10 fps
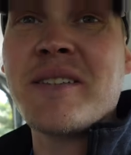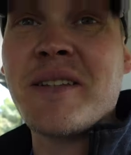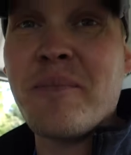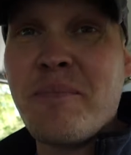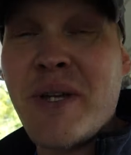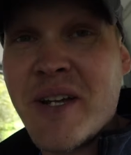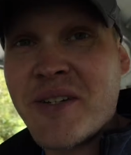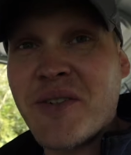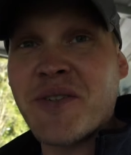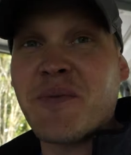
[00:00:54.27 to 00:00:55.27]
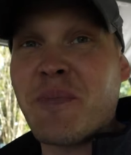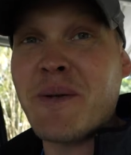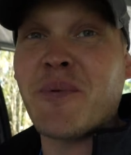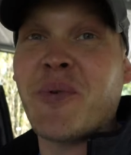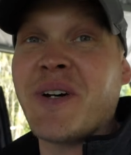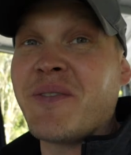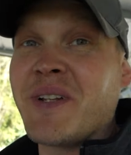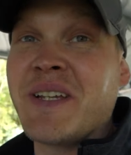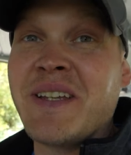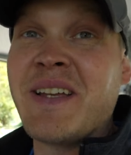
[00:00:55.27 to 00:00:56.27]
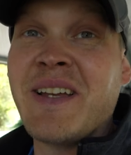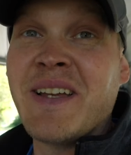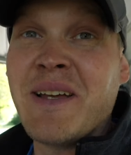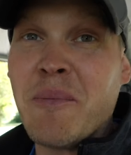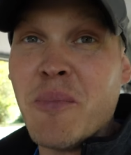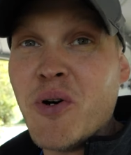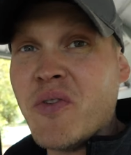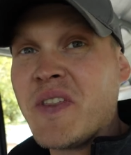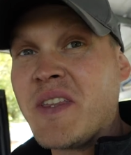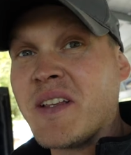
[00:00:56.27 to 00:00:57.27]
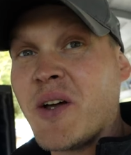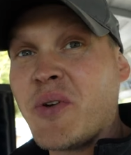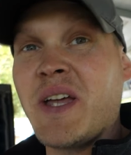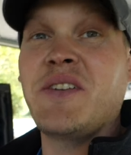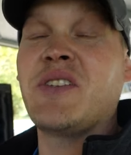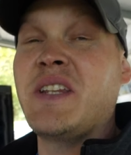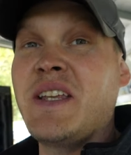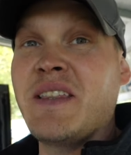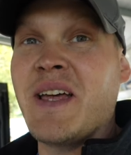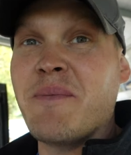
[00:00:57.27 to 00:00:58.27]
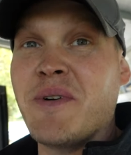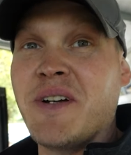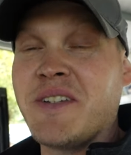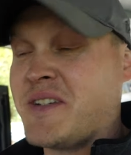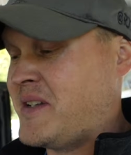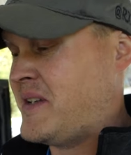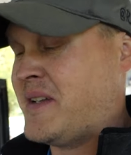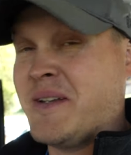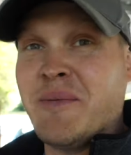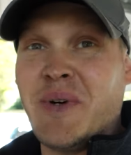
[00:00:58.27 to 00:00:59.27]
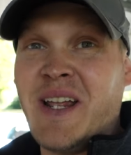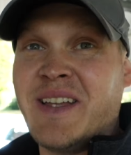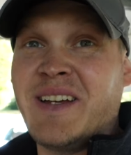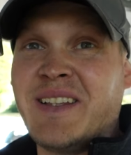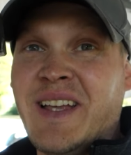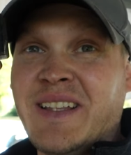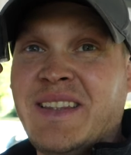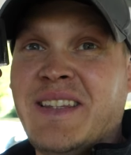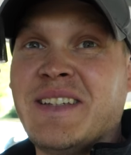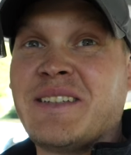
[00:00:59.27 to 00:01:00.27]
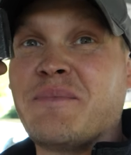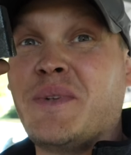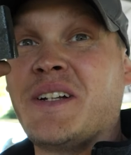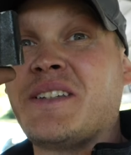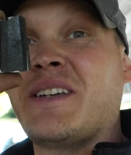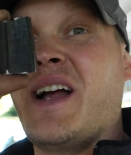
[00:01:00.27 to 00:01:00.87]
in the pictures, people wasn't really moving the location in that much. But I cut like this much